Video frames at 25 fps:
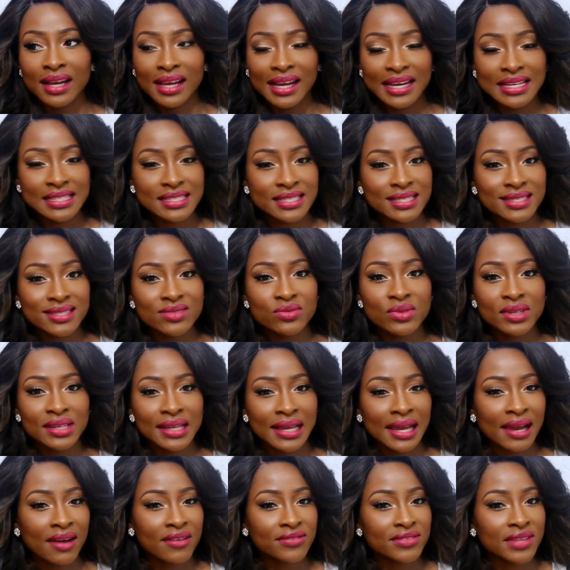I didn't
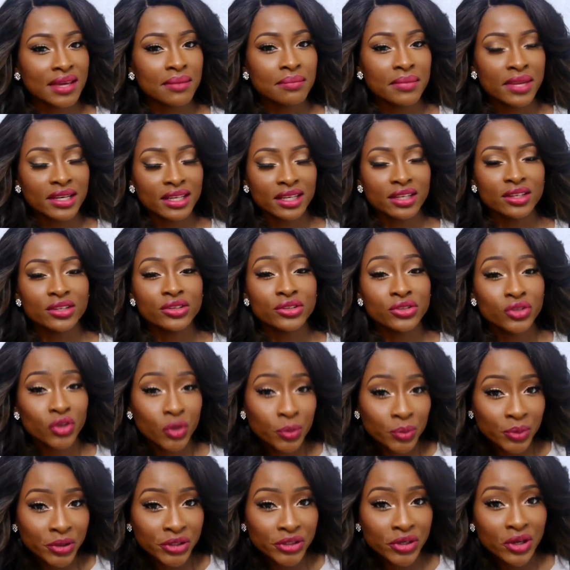really have that many
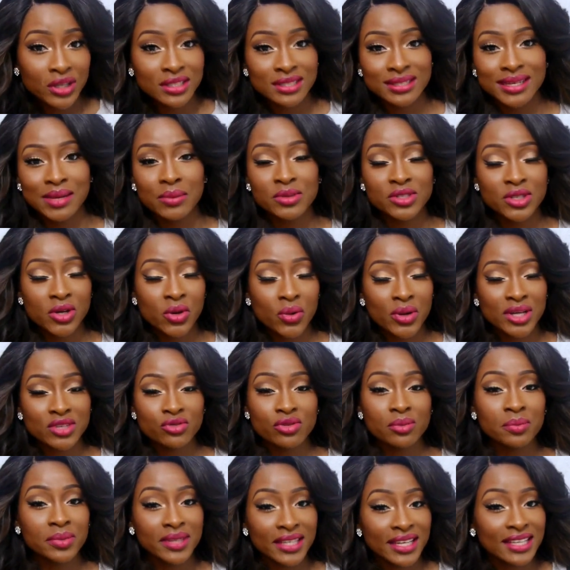new products and I was
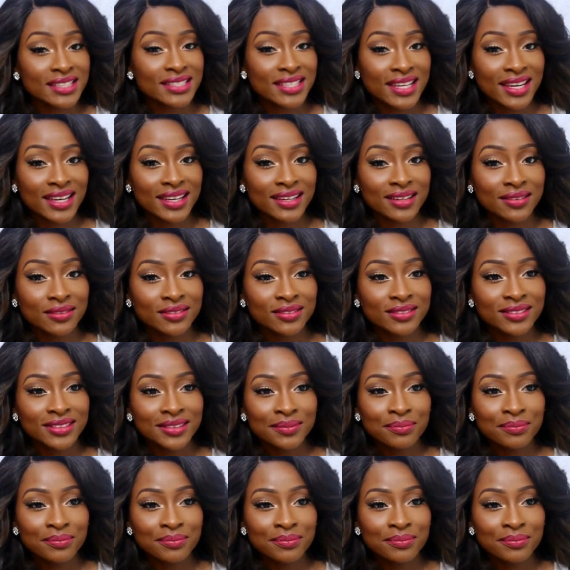always repeating